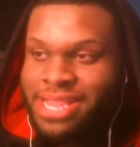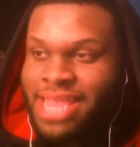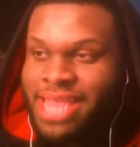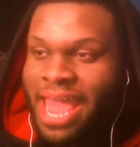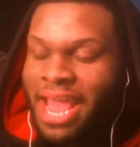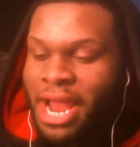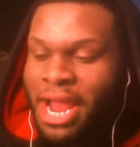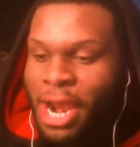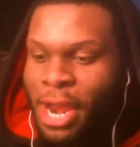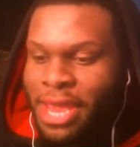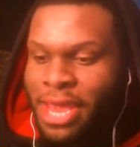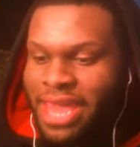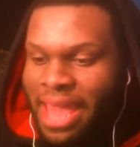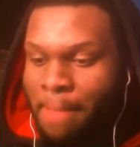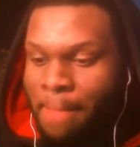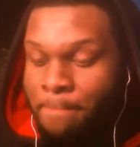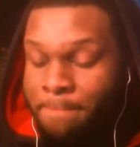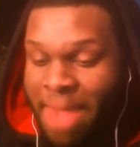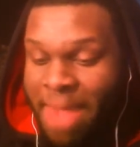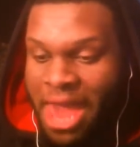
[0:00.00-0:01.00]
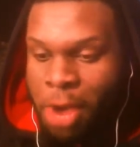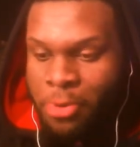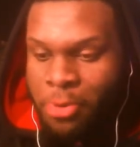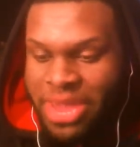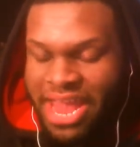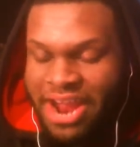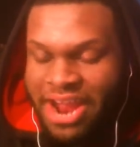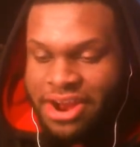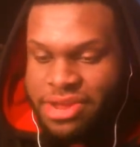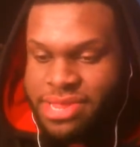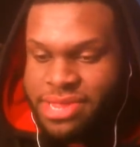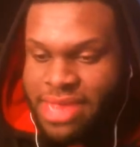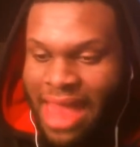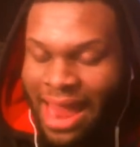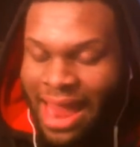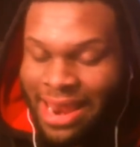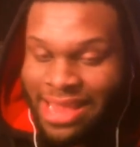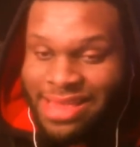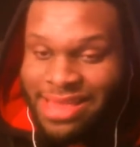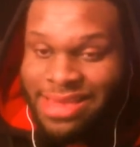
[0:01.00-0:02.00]
Take a look at Metal Gear
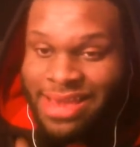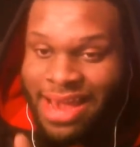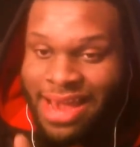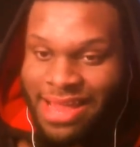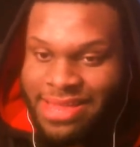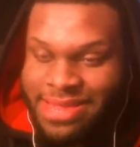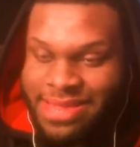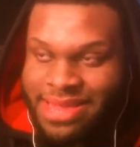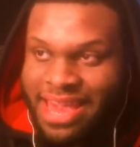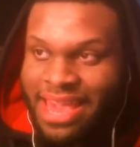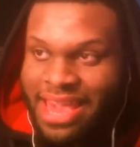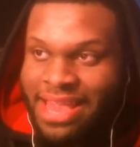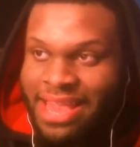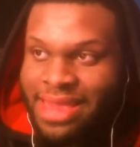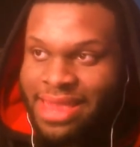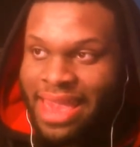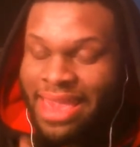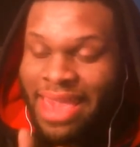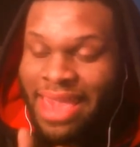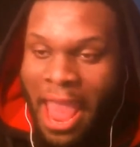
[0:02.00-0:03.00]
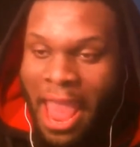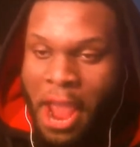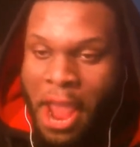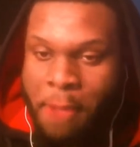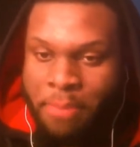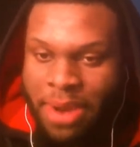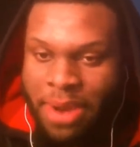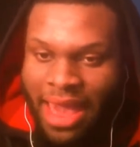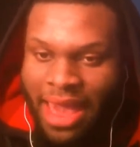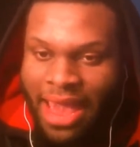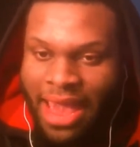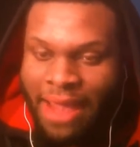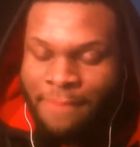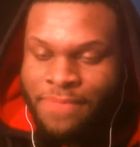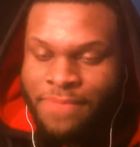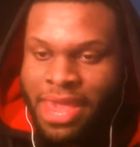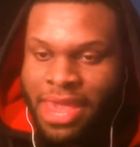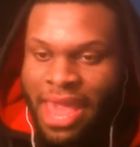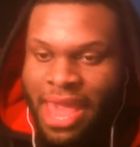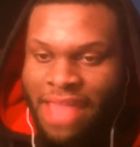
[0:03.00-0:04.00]
Solid's cutscenes and gameplay,
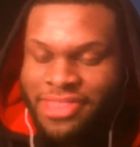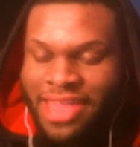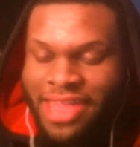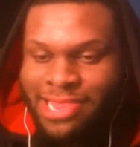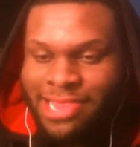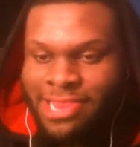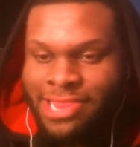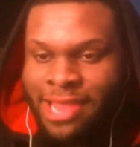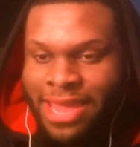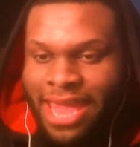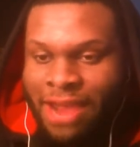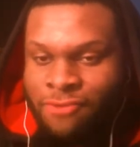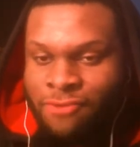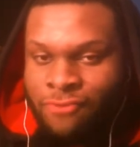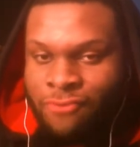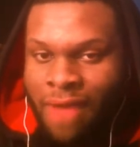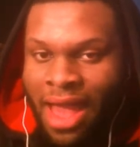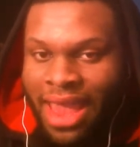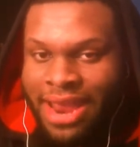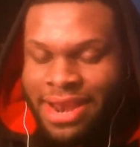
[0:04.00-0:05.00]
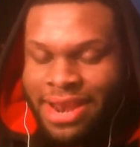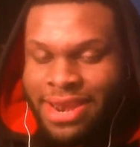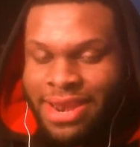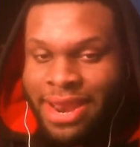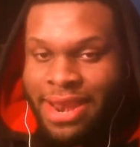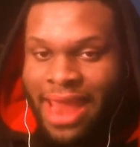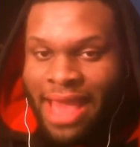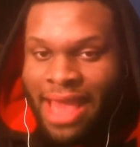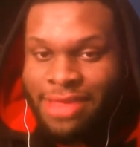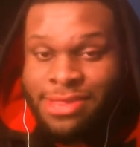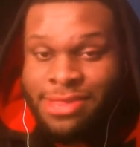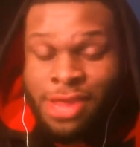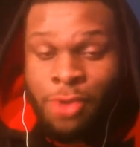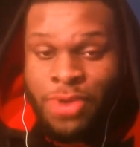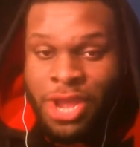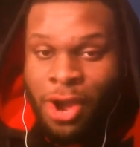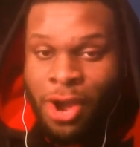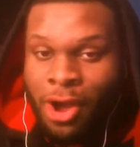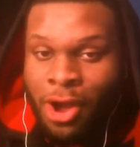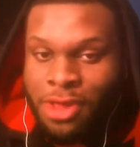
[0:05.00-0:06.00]
and then look at Raiden in that
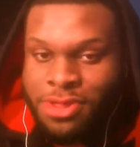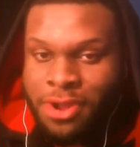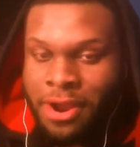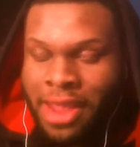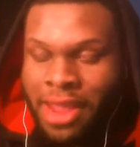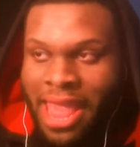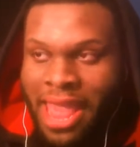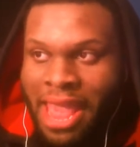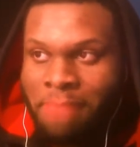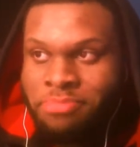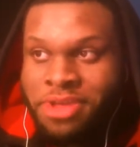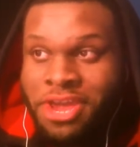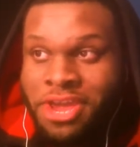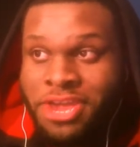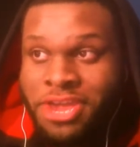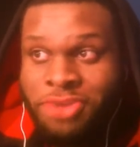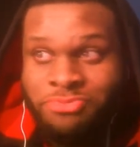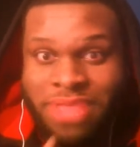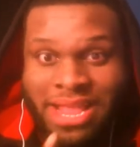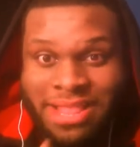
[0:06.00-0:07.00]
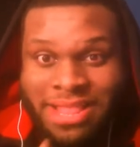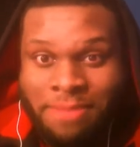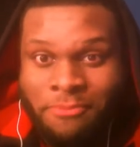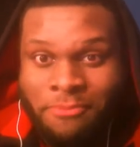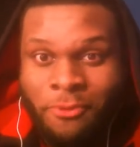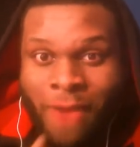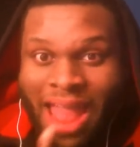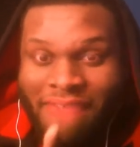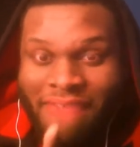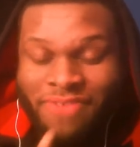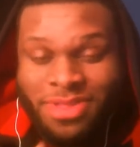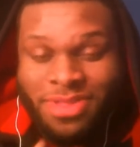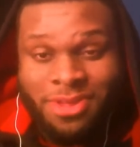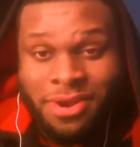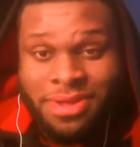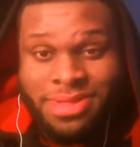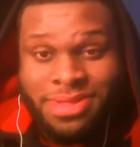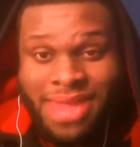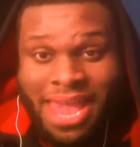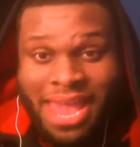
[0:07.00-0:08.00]
Sony All-Star game. You think them graphics
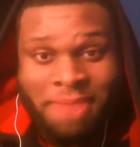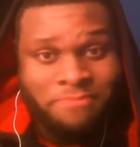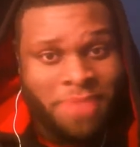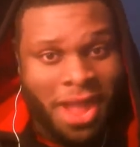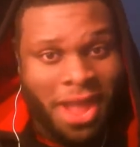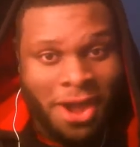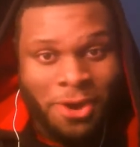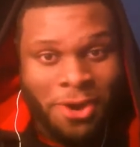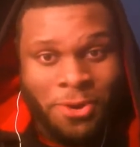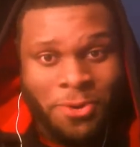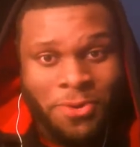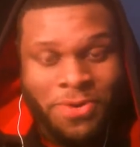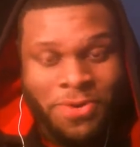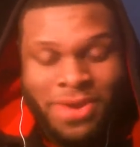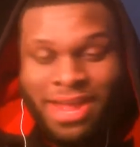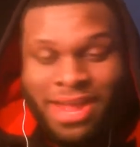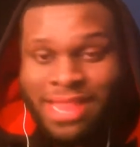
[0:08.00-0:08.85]
are the same? No.